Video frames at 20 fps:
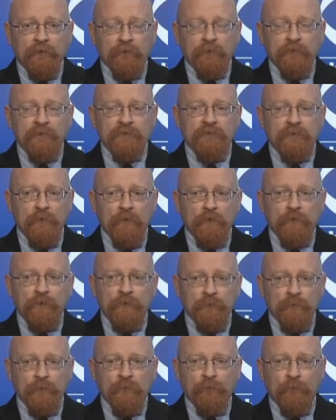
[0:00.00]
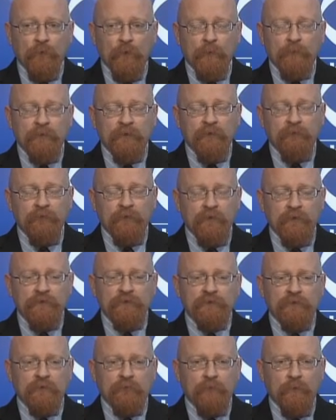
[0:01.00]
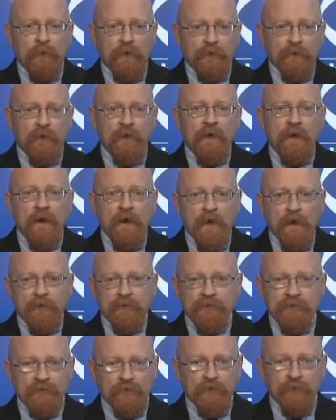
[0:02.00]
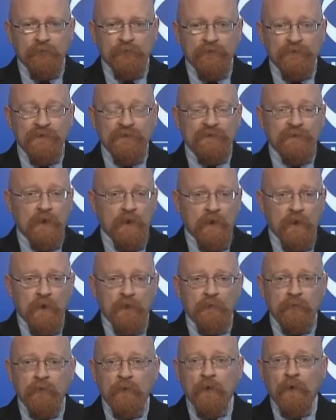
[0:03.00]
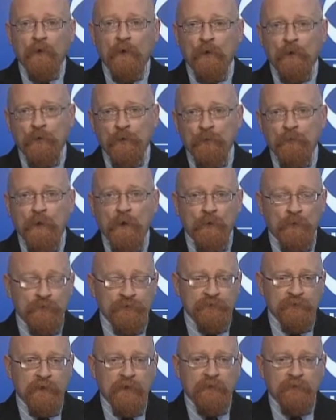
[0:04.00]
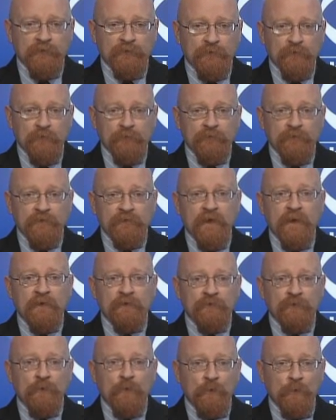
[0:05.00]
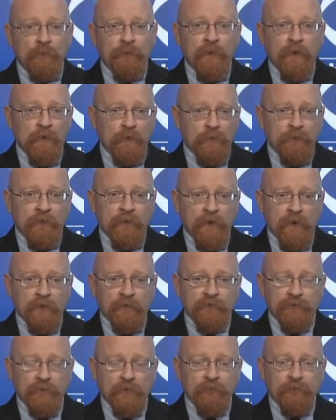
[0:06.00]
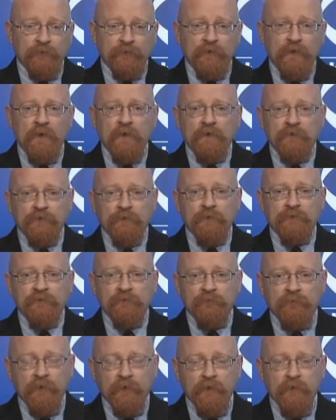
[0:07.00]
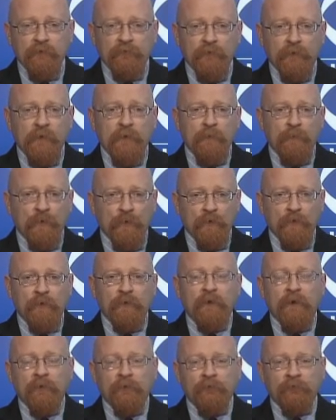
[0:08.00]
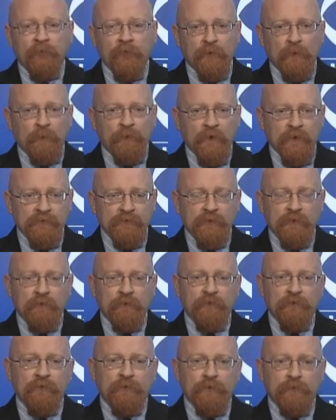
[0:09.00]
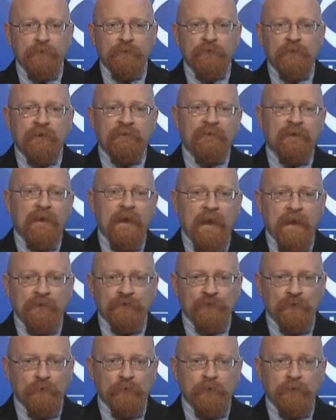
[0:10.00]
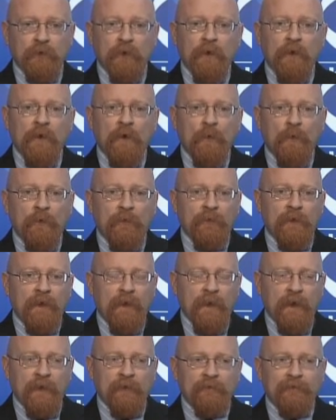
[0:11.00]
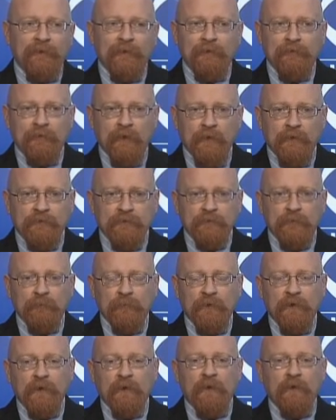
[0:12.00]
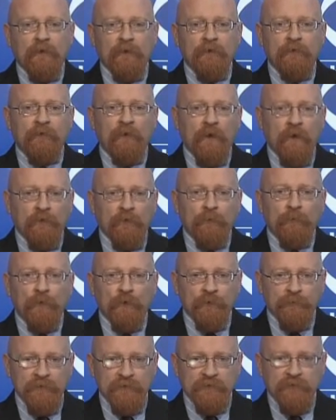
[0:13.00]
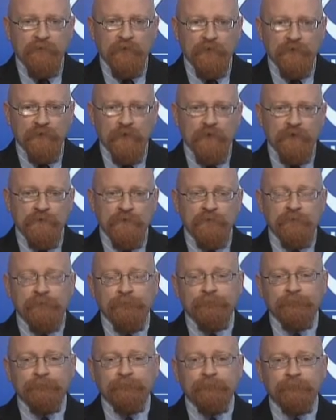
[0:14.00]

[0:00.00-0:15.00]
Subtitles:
There is no uniform definition of what honest services are, who owes an honest service, and to whom they owe the honest service. So it's very, very broad, and the federal prosecutors use it as a catch-all when they can't indict somebody on other more specific charges.